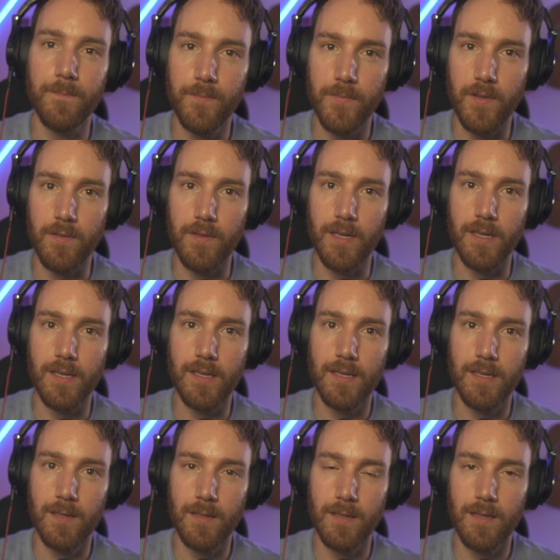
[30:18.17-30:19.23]
do you think,
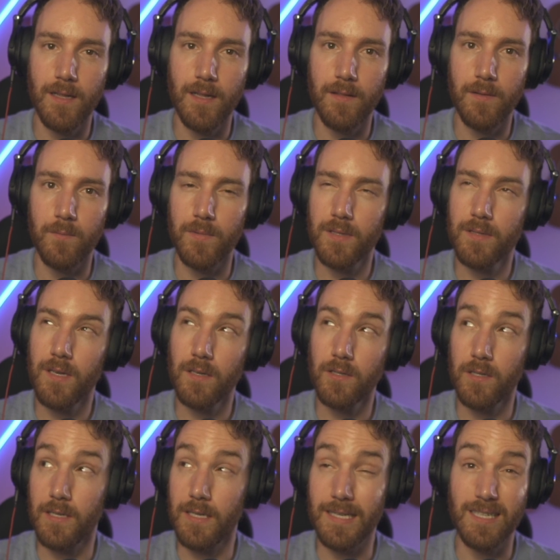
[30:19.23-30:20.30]
I think we
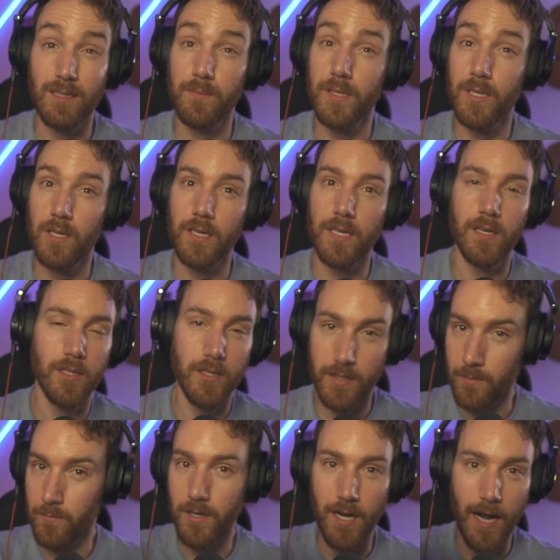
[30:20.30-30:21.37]
touched on it a little bit earlier, do you
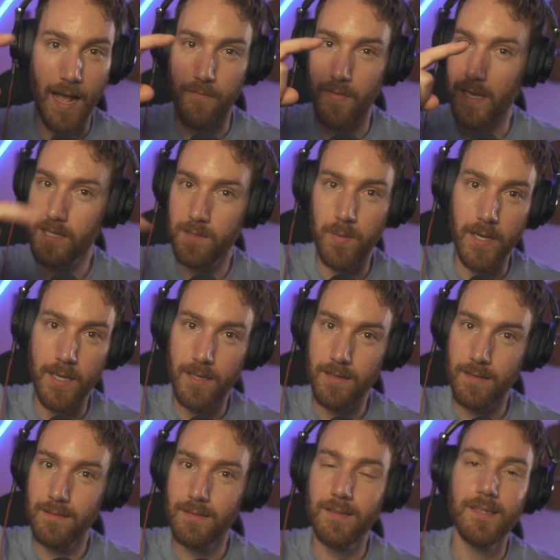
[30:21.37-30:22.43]
think we're going to have that spike
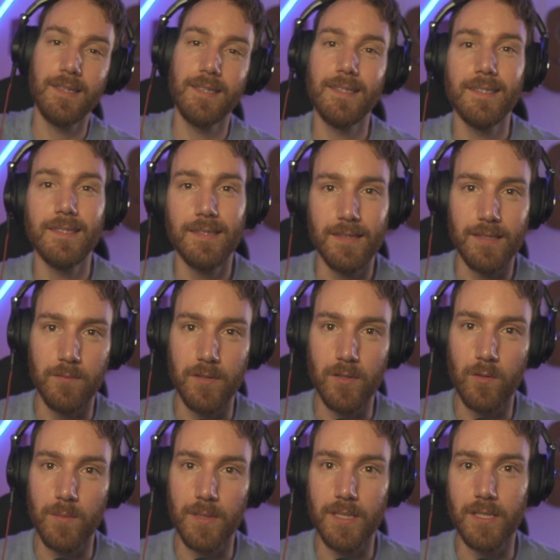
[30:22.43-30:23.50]
that we
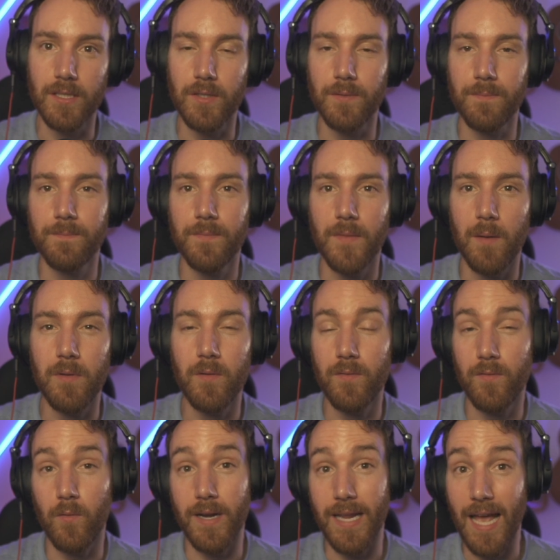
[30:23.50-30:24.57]
normally do? I mean,
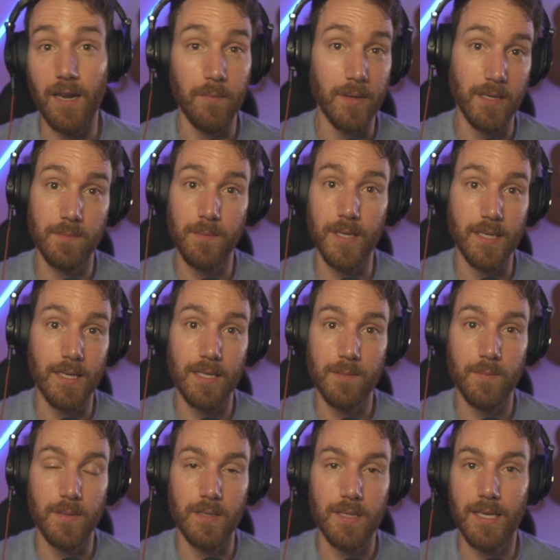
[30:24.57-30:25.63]
we've already had a big spike. Let's
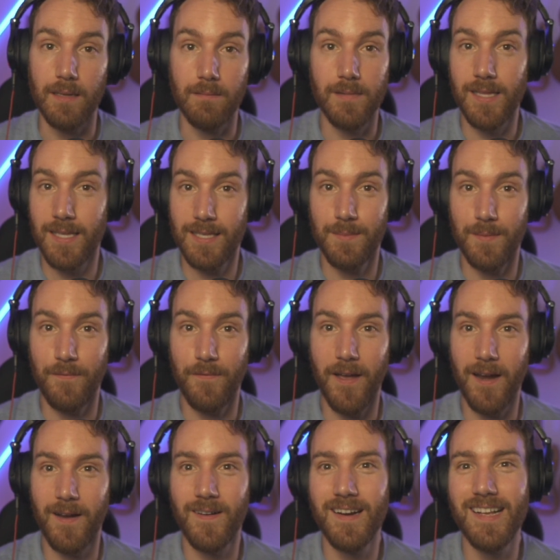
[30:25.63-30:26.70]
be
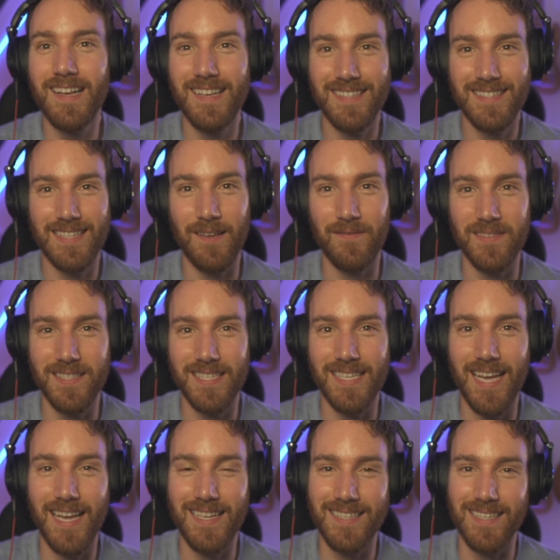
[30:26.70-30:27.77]
fair.
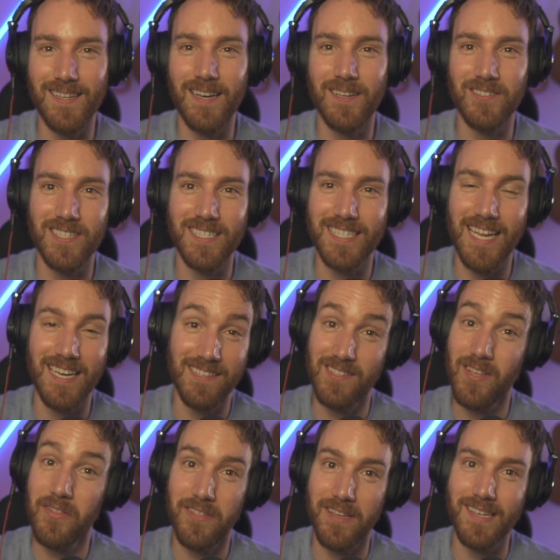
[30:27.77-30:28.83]
70k to 110 is
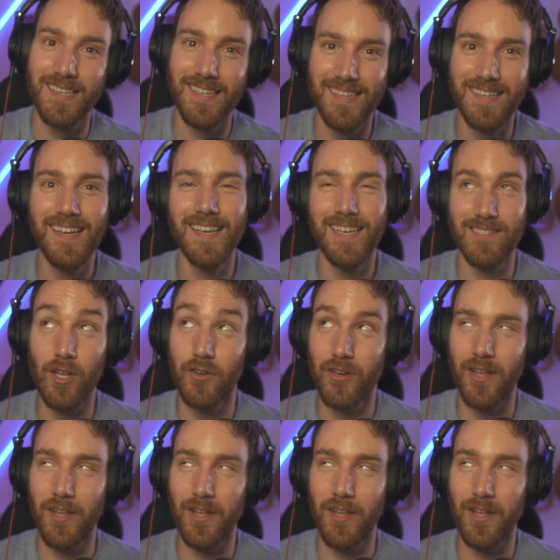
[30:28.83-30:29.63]
nothing. It's not nothing.